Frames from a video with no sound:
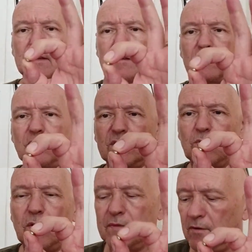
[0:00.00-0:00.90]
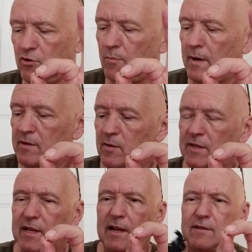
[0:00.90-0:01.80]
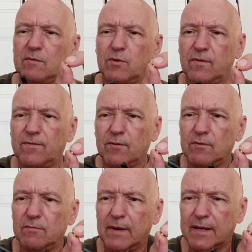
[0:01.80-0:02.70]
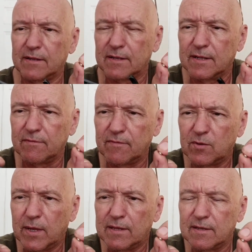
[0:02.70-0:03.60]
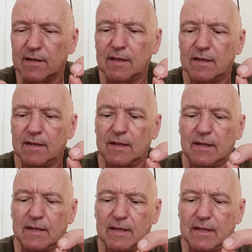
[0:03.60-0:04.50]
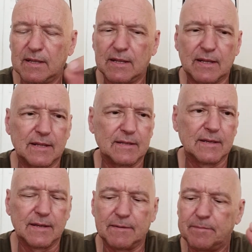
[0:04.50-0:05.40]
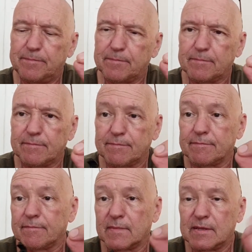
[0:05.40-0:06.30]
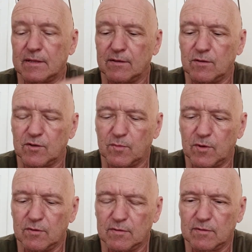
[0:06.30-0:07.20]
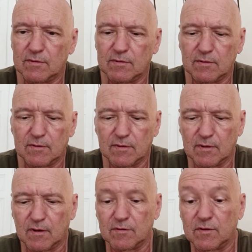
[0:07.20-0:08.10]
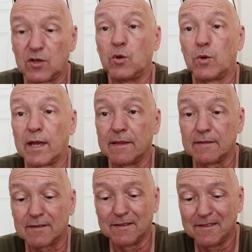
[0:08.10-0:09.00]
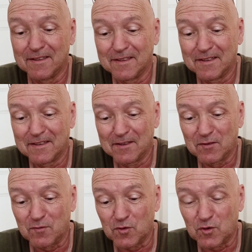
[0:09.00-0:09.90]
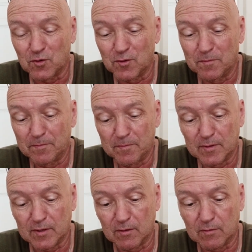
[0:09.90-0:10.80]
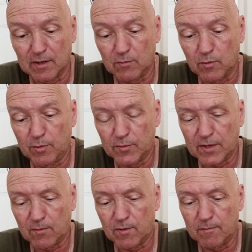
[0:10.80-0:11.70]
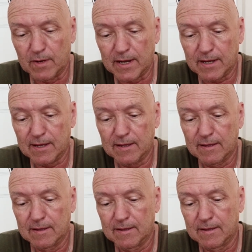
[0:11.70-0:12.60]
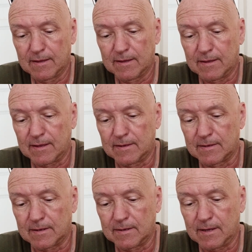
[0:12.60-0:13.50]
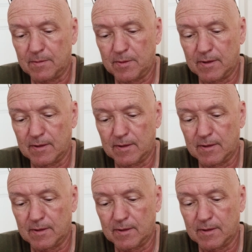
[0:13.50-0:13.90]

There's always one that will come out. So I started with a full magazine of 20, and didn't use them all on 2 cans for sure. So I will put that one back in the clip.